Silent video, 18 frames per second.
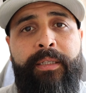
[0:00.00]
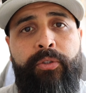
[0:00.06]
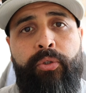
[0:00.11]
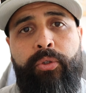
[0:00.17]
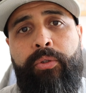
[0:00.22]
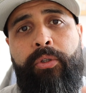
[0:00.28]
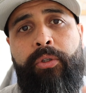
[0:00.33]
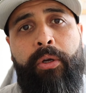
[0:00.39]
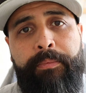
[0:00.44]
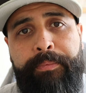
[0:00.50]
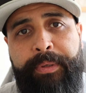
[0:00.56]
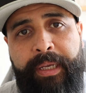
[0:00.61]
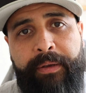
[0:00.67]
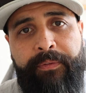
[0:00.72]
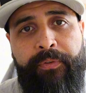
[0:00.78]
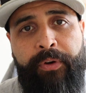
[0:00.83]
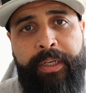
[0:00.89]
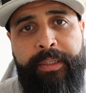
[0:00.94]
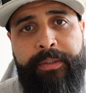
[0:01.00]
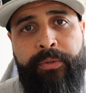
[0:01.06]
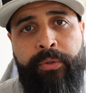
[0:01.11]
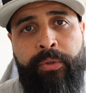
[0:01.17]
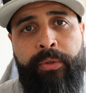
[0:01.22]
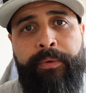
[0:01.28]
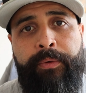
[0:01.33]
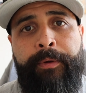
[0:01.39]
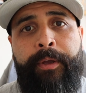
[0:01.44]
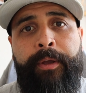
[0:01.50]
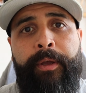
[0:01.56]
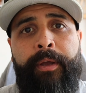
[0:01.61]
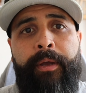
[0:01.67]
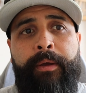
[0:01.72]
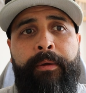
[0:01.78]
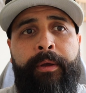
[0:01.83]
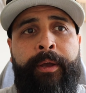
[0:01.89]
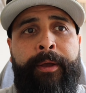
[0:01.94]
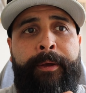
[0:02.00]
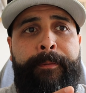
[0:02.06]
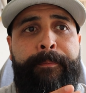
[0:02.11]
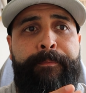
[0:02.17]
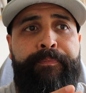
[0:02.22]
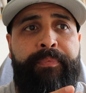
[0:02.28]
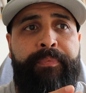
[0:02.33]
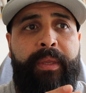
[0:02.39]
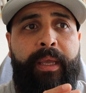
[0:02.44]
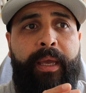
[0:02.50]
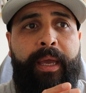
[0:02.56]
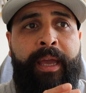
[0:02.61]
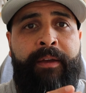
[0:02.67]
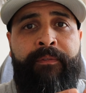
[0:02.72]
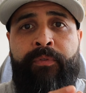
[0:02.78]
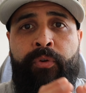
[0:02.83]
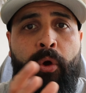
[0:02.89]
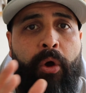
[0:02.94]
So don't be afraid to have